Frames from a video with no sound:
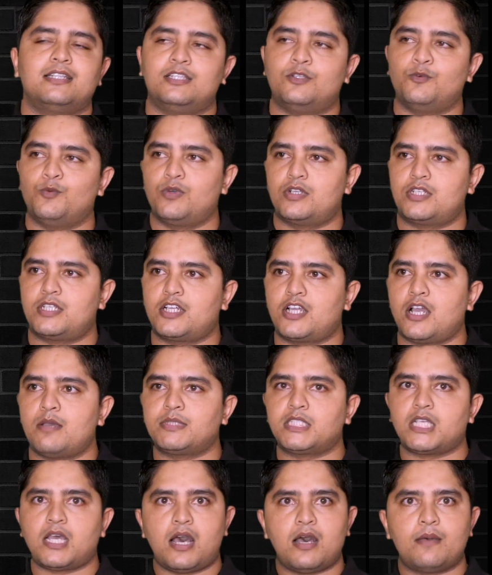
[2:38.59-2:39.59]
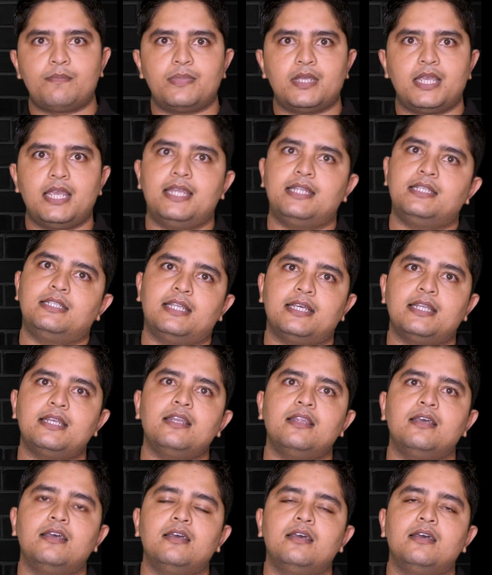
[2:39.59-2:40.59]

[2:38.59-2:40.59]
The water comes up, and then